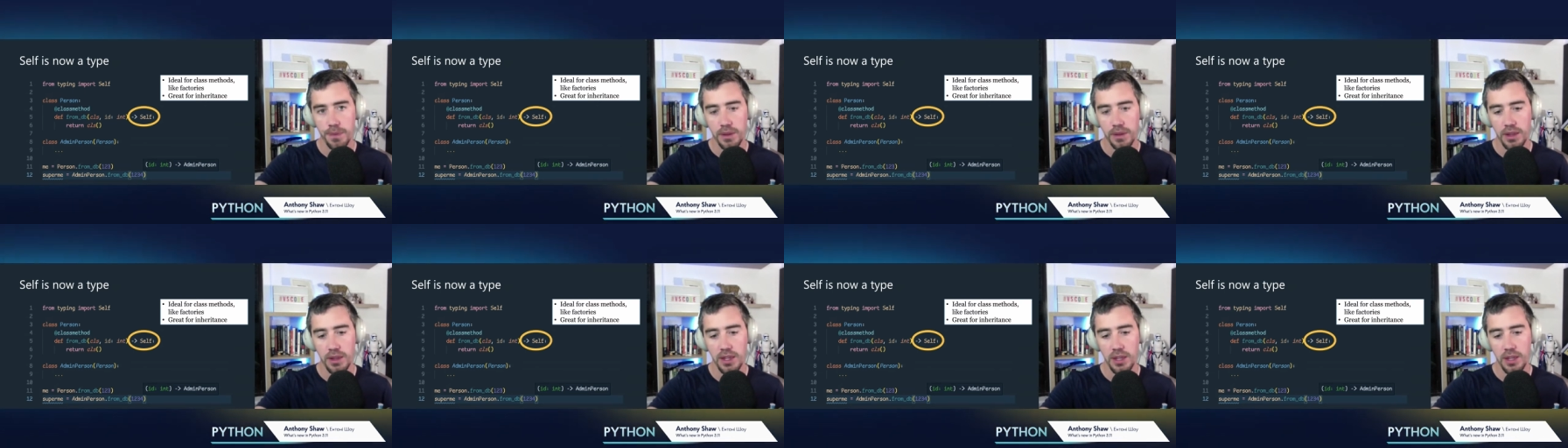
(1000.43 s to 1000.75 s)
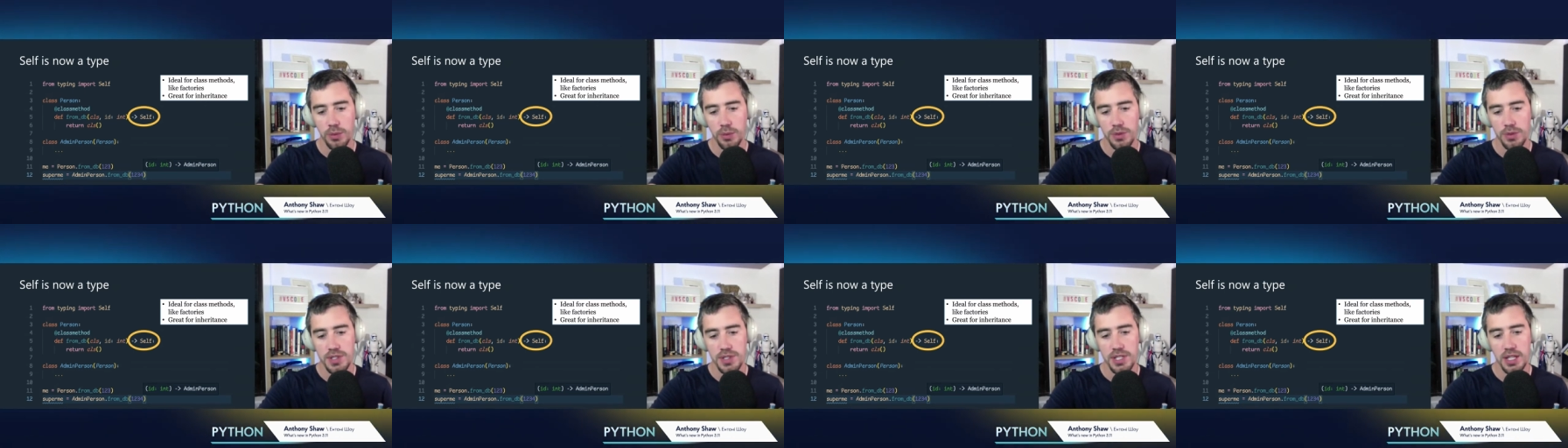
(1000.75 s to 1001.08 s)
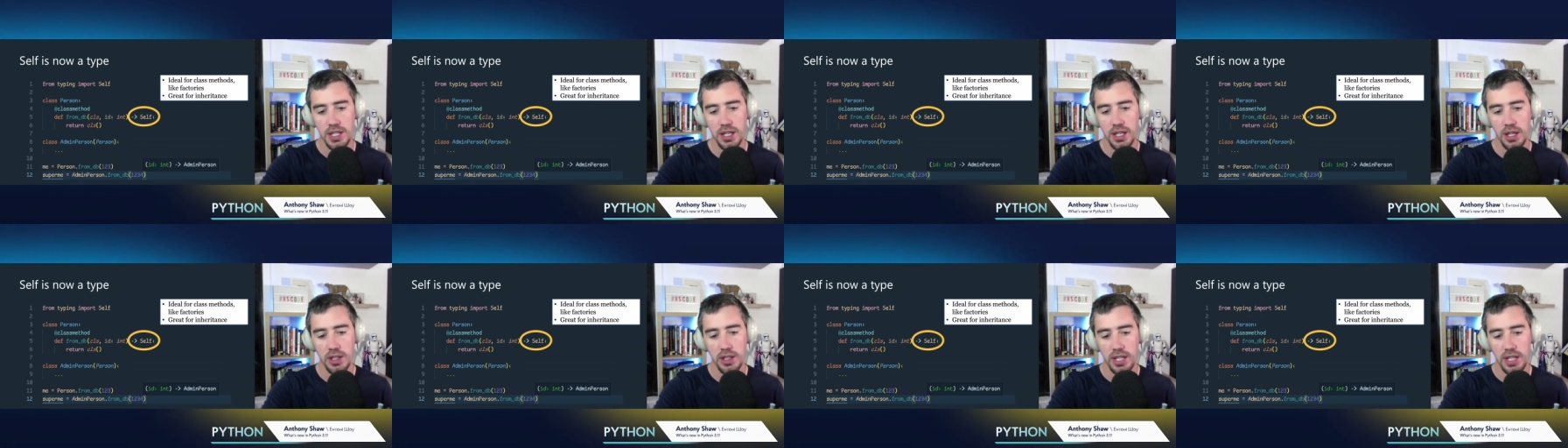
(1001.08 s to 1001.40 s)
it will say,
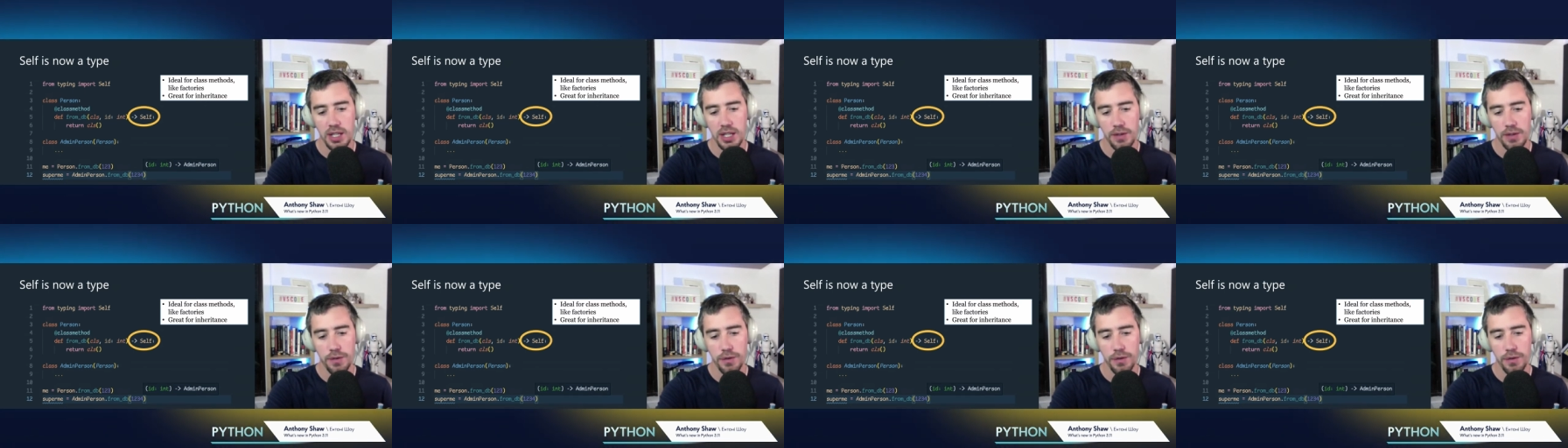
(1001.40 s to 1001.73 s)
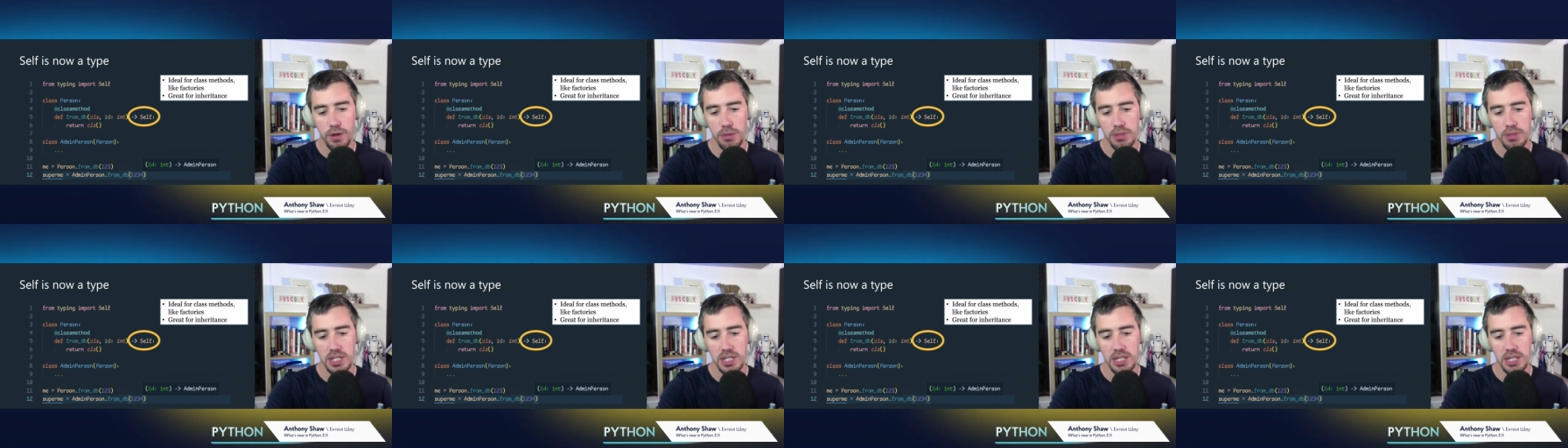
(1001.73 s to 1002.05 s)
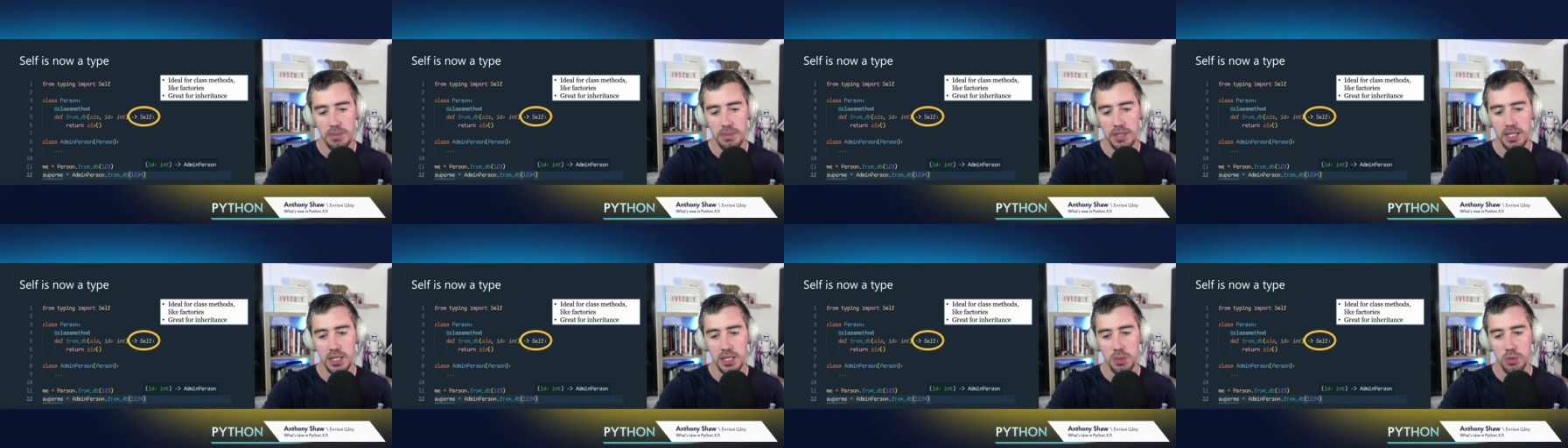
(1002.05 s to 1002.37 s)
okay, from
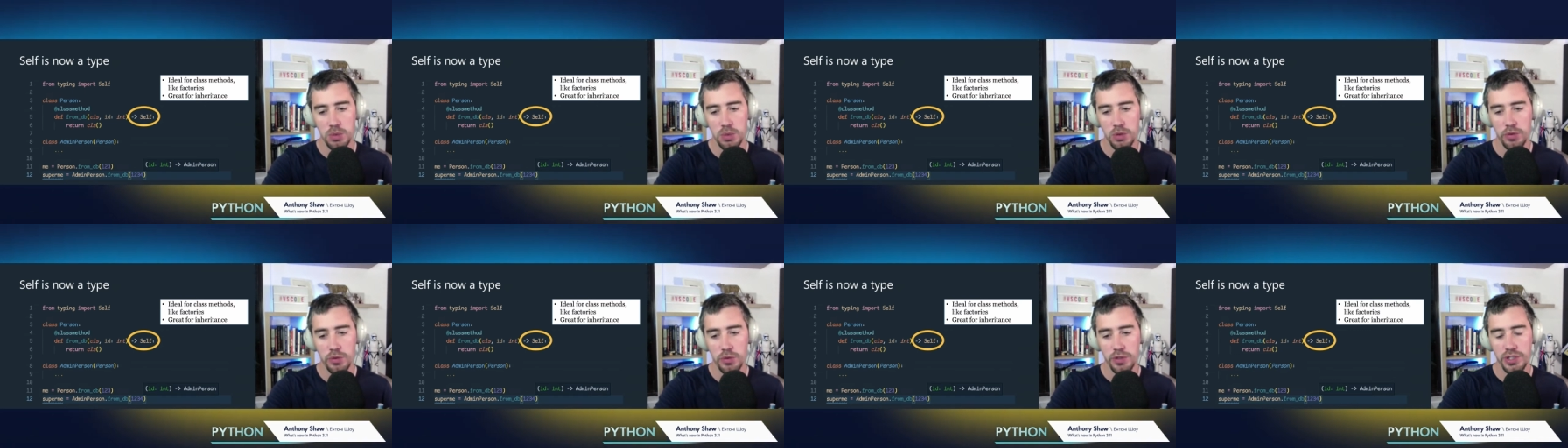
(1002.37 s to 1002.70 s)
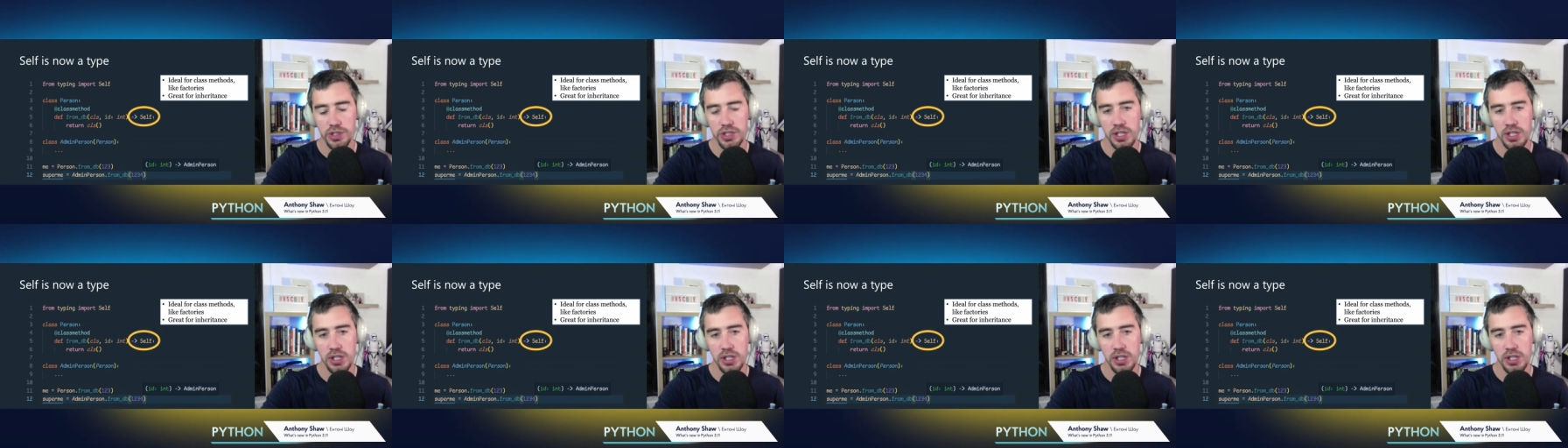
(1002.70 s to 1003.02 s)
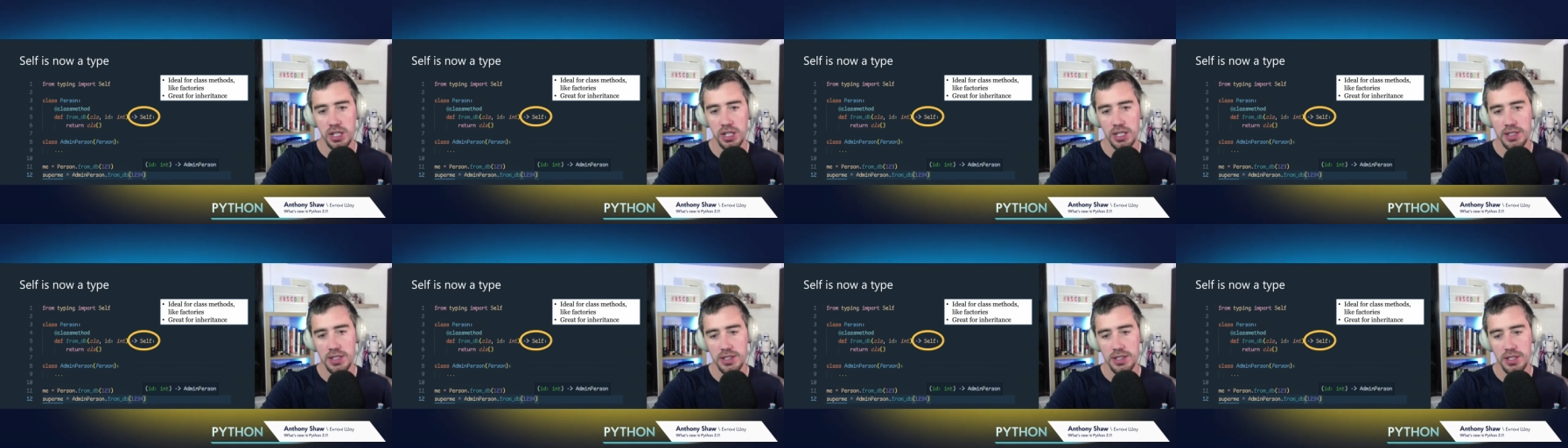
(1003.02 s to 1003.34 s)
DB will return an
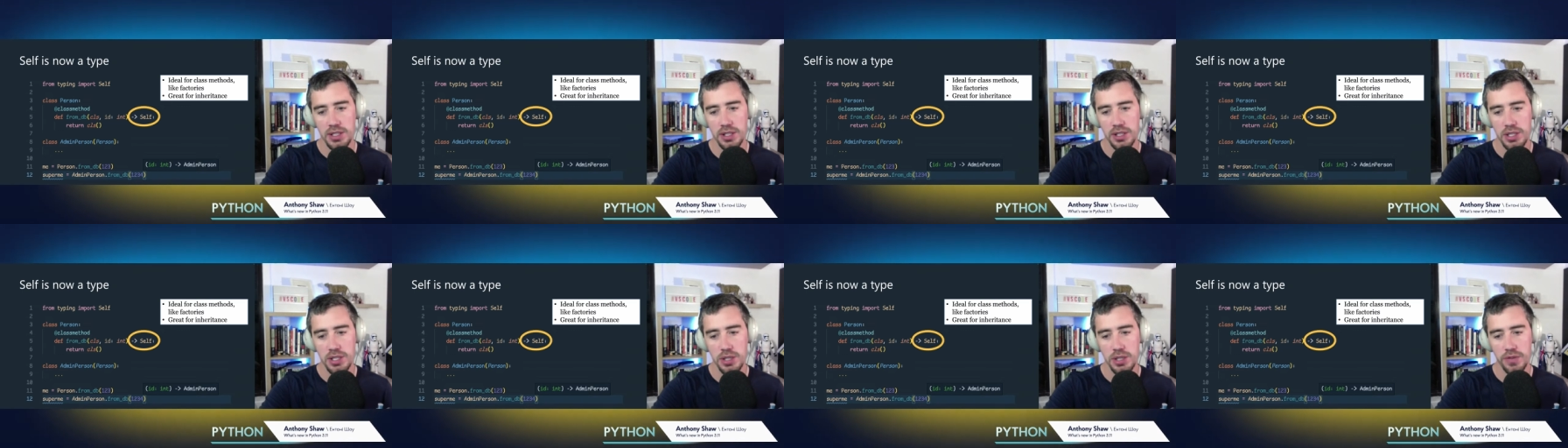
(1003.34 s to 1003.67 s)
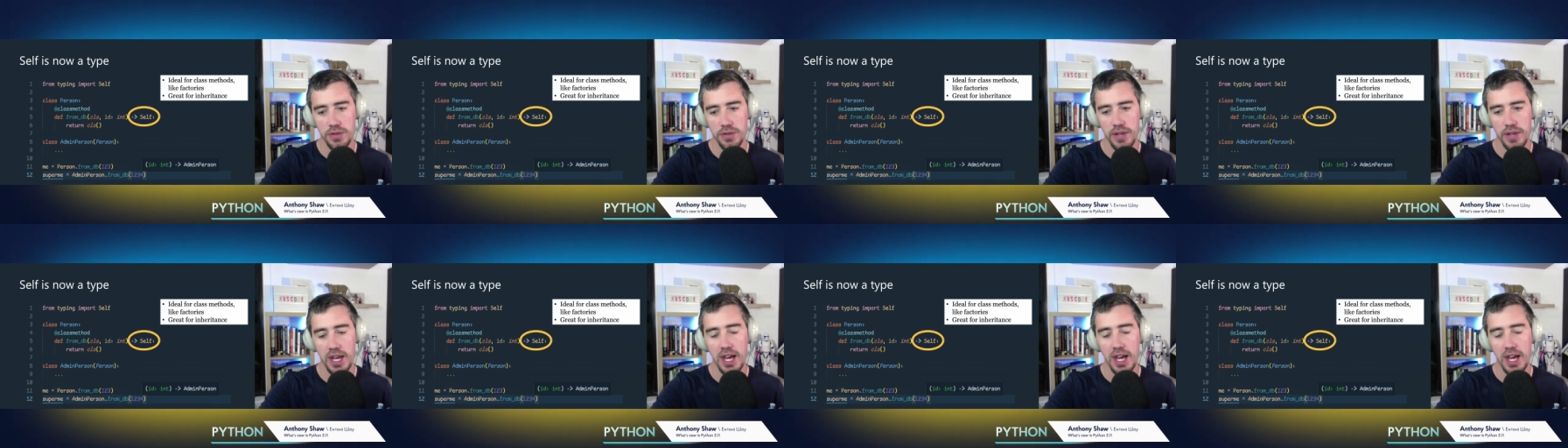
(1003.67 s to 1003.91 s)
instance of